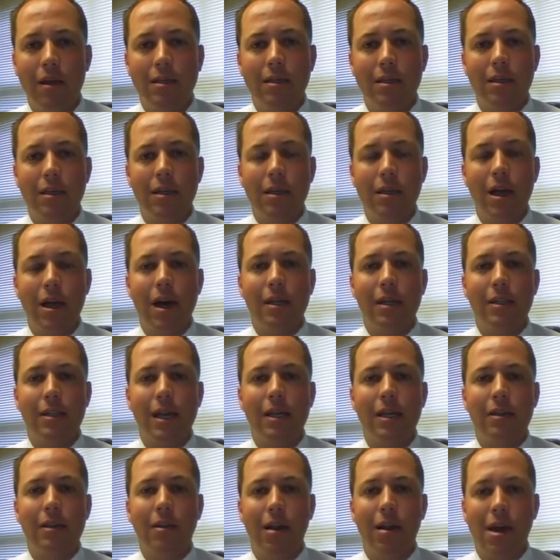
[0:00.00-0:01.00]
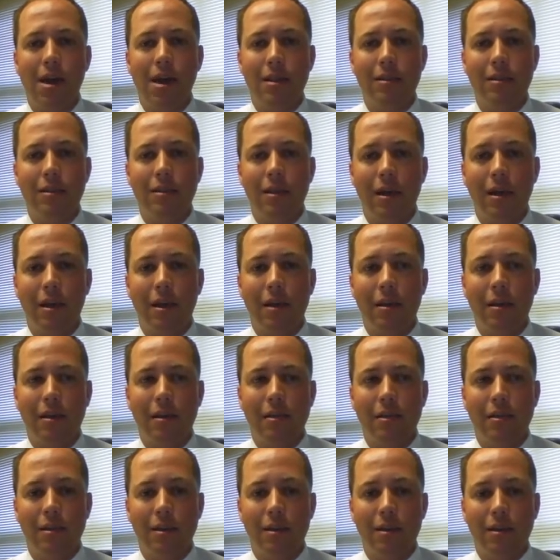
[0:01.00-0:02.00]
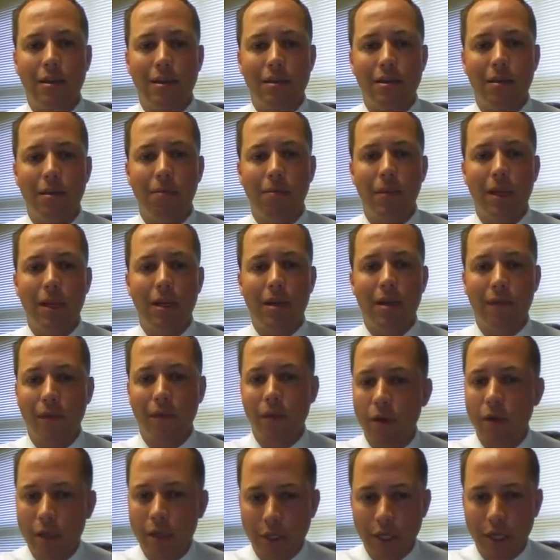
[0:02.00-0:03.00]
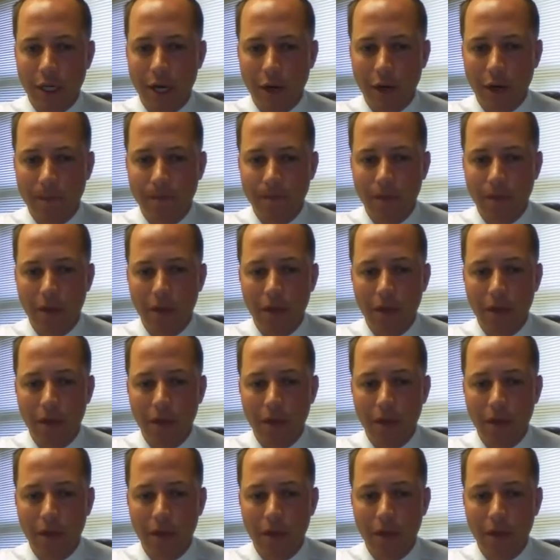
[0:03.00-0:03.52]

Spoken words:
to contact clients that is a big differentiator.